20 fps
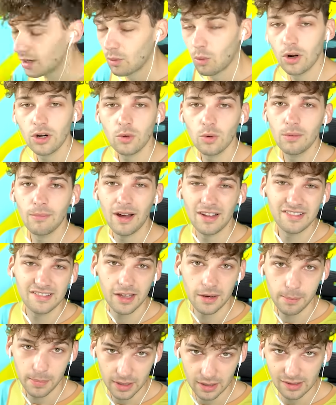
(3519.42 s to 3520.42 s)
Wonder when my
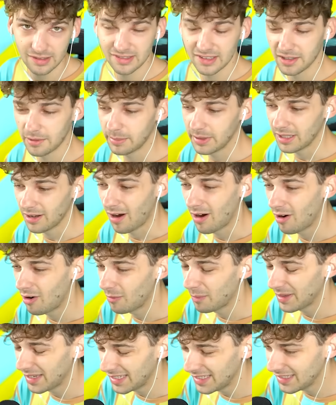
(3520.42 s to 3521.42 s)
son Billy's gonna be
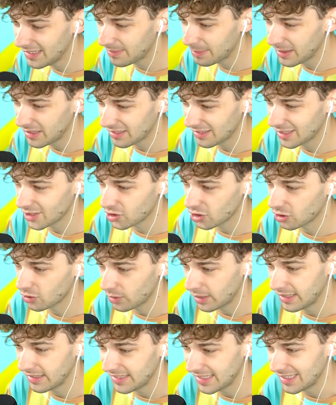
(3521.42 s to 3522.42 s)
home. It has been such a
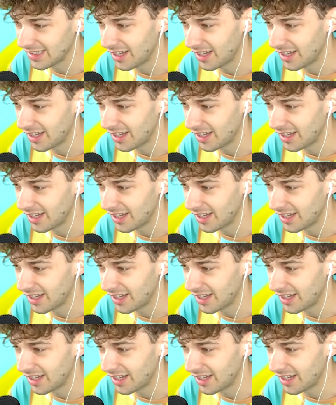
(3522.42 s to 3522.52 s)
crazy